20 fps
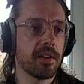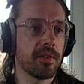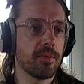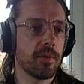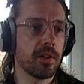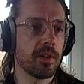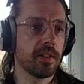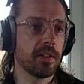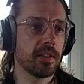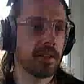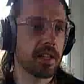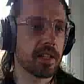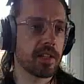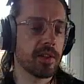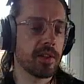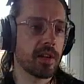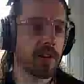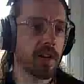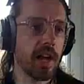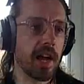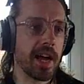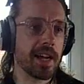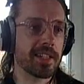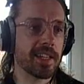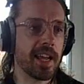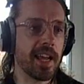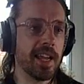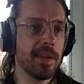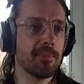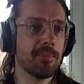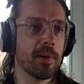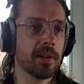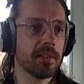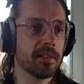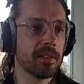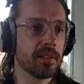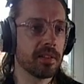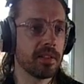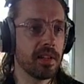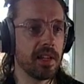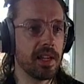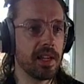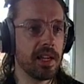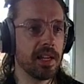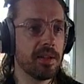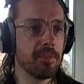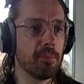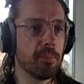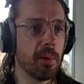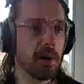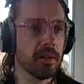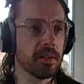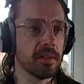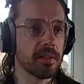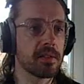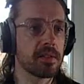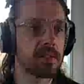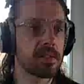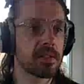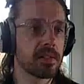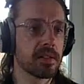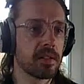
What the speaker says: well, let's look at a button in buttons,